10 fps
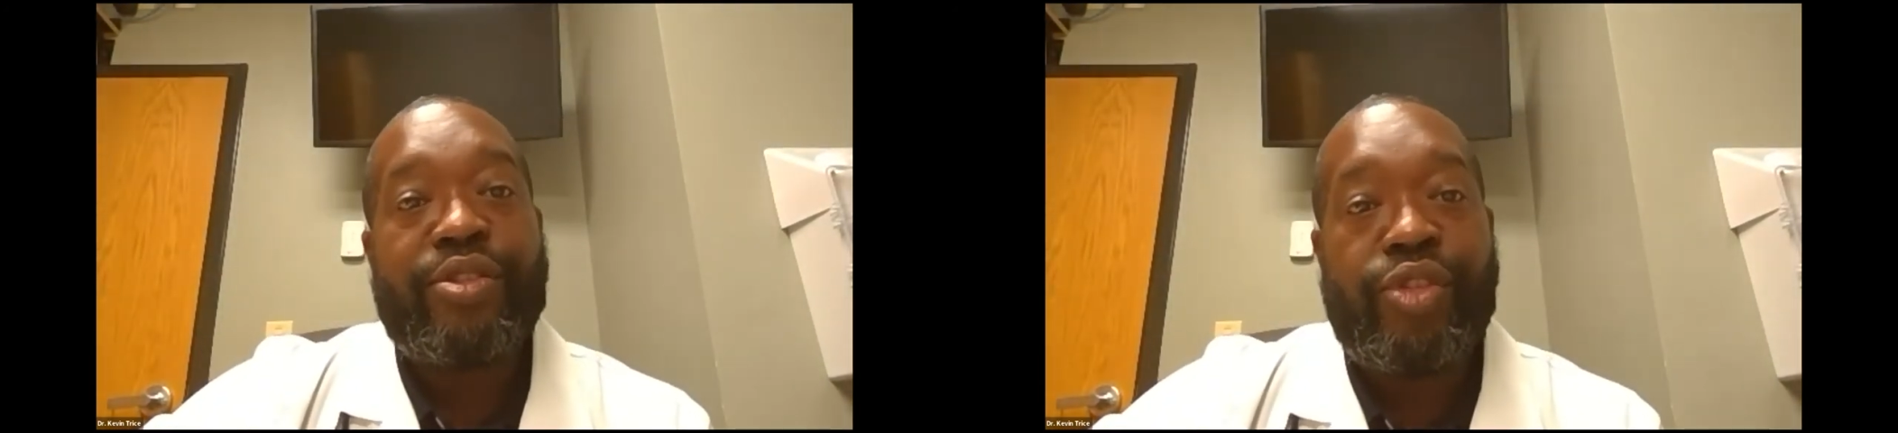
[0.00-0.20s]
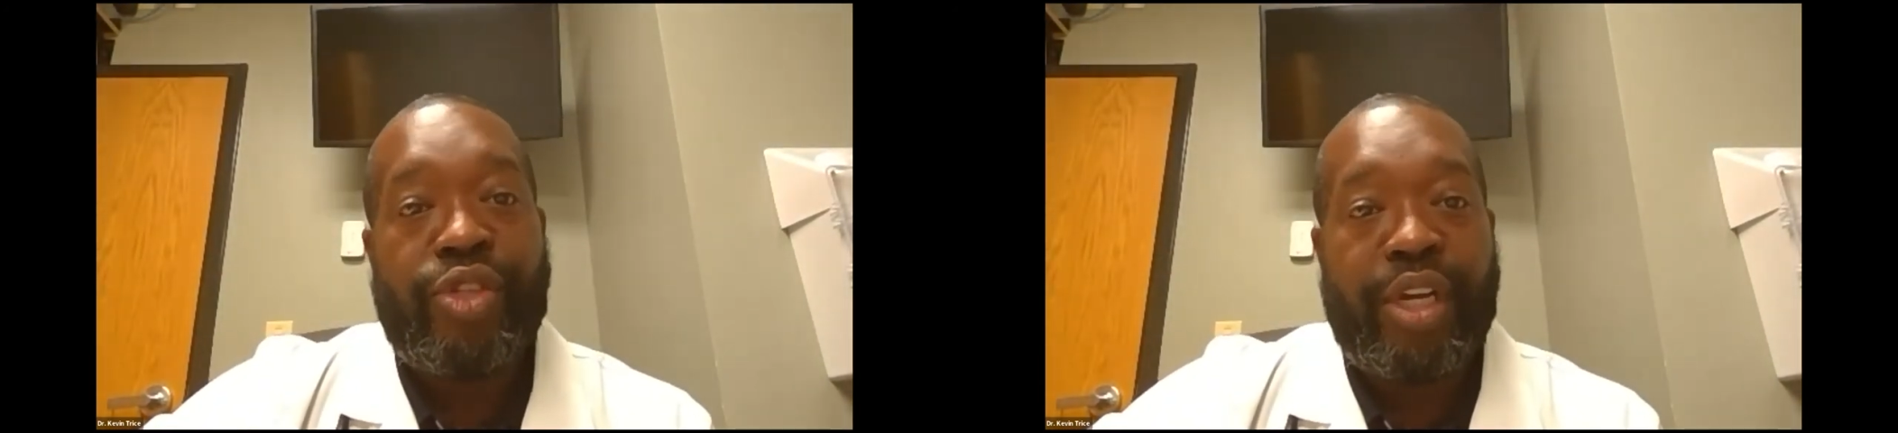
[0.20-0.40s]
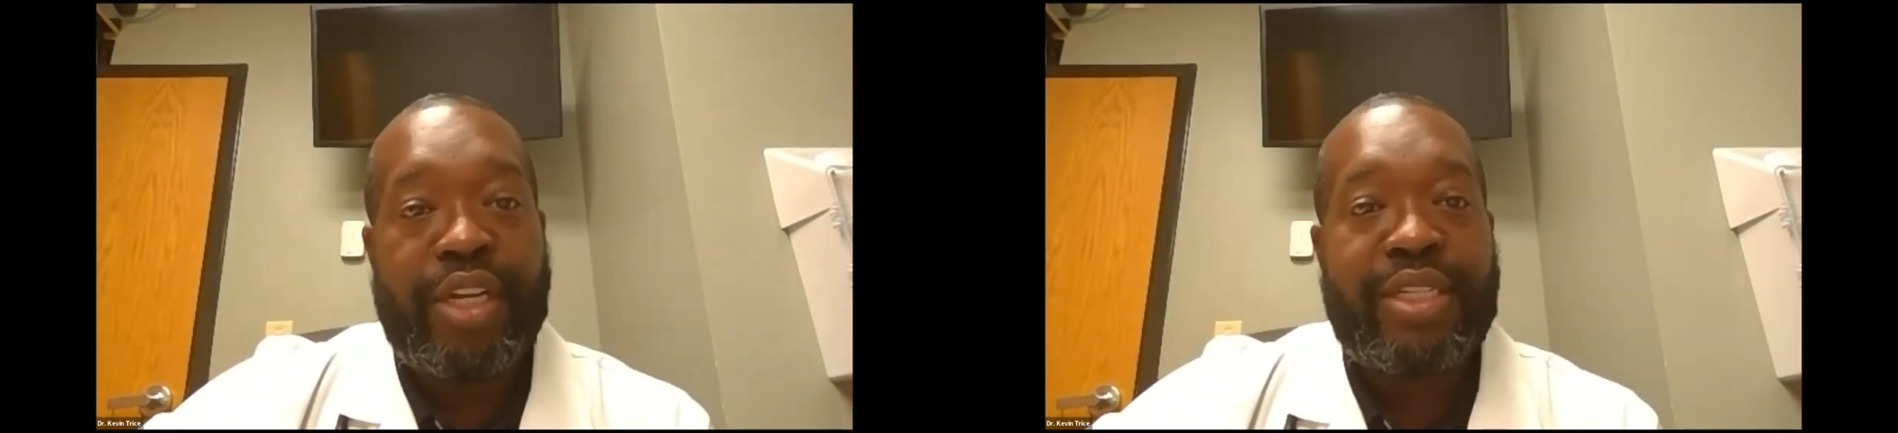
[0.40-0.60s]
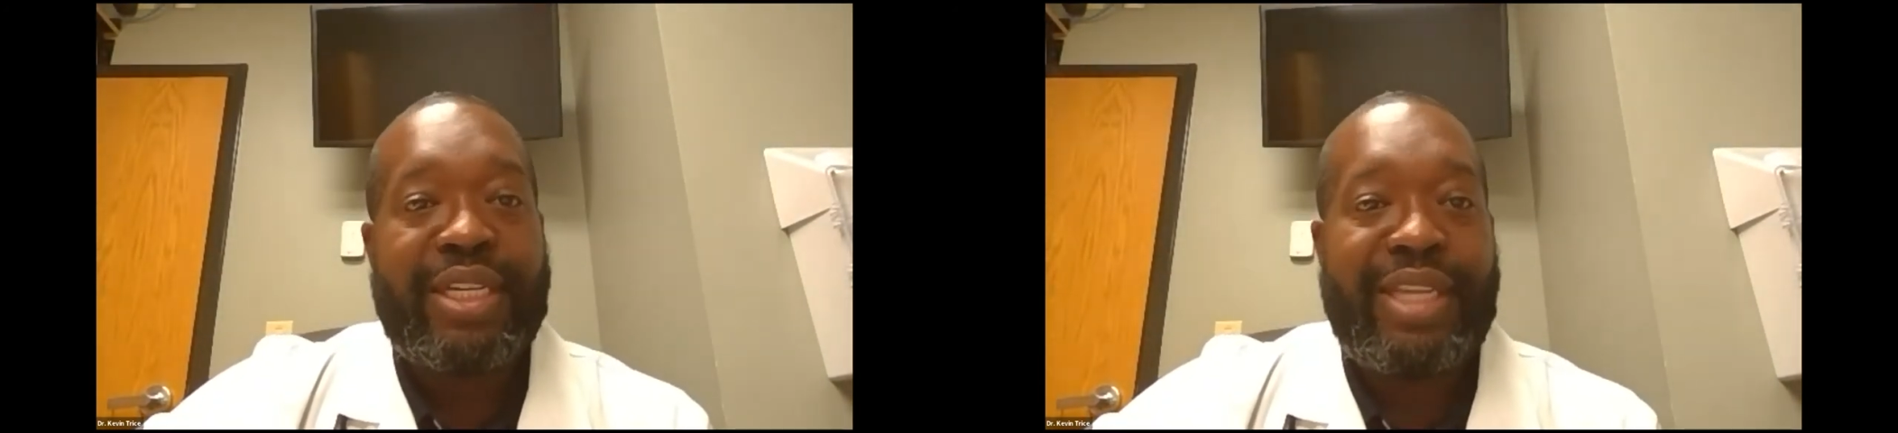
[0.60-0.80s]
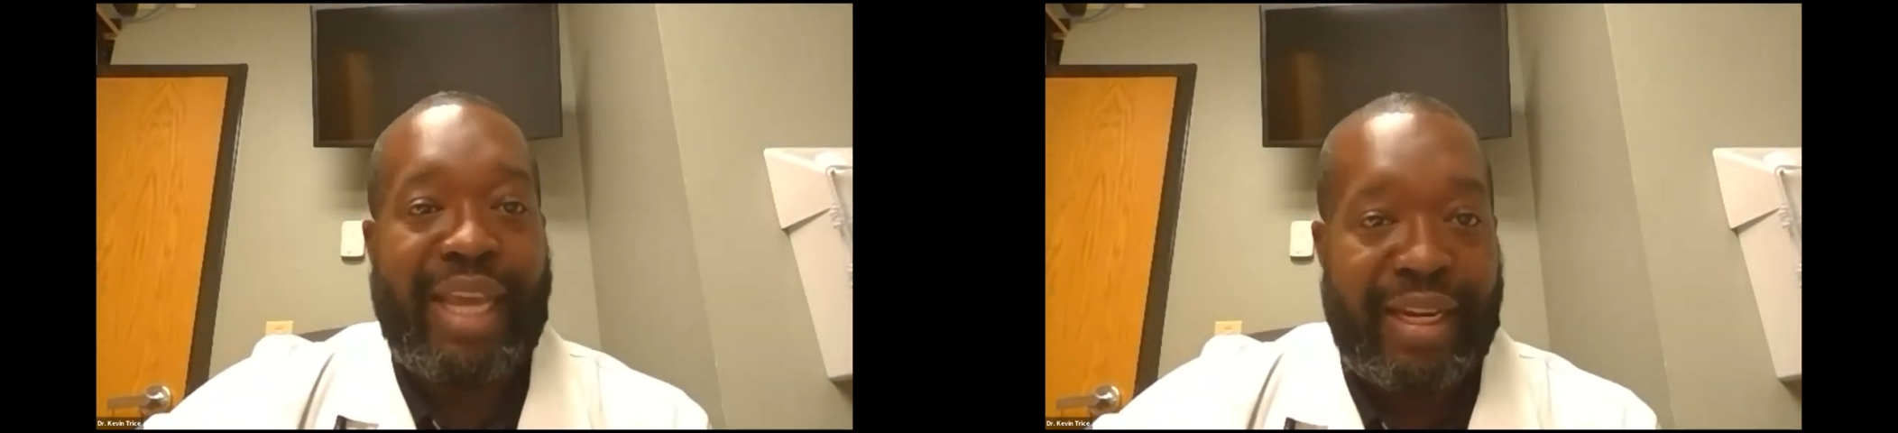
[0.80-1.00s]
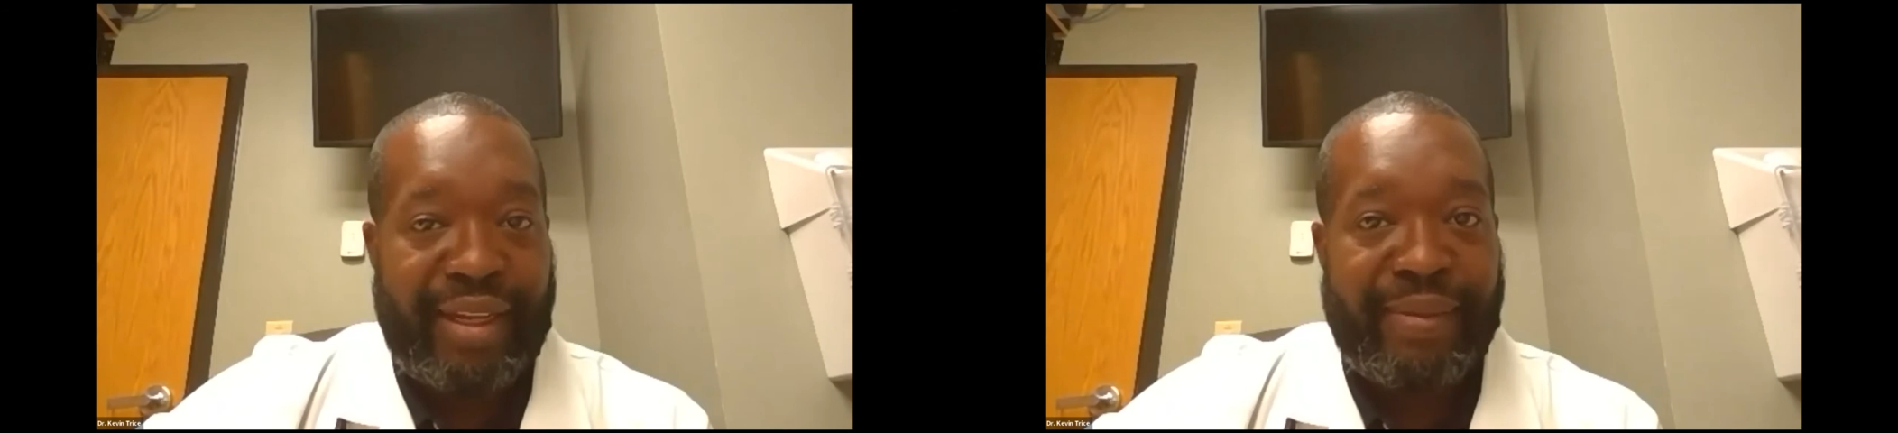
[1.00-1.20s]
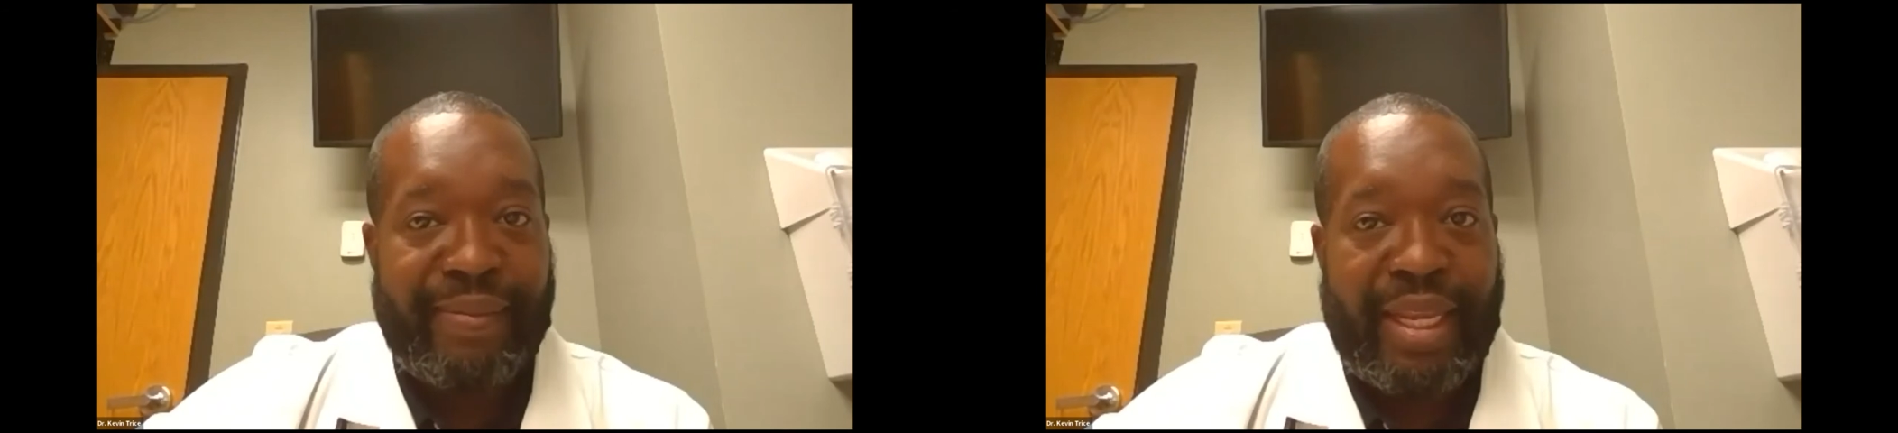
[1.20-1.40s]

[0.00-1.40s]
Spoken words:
just data.